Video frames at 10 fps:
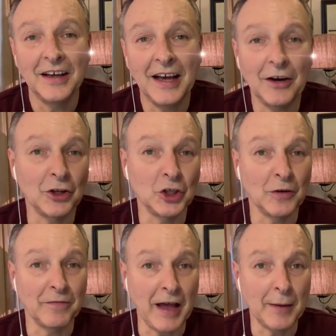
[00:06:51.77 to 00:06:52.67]
how to look
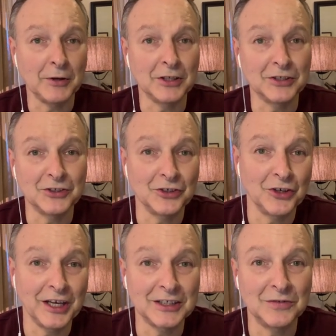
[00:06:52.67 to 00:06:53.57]
fabulous in your
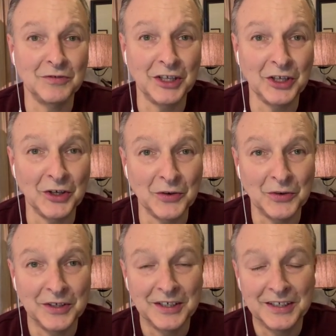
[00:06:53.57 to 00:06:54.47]
next video
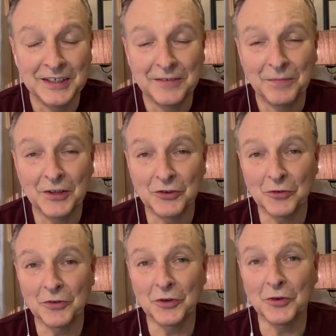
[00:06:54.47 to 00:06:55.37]

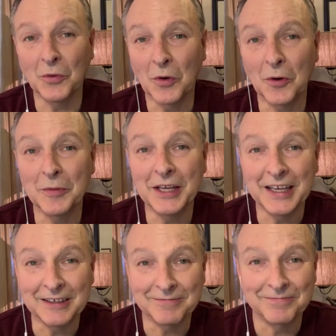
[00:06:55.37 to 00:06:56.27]
interview or
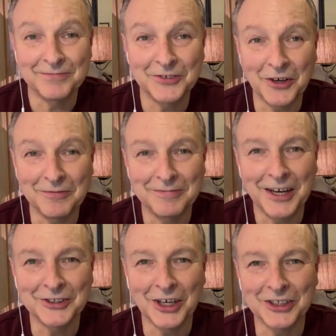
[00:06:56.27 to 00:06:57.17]
meeting. So
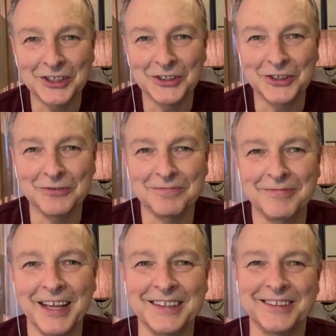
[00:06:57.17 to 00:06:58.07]
I'll talk to you soon.
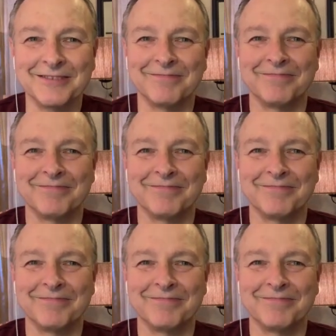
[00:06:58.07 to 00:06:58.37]
Thanks.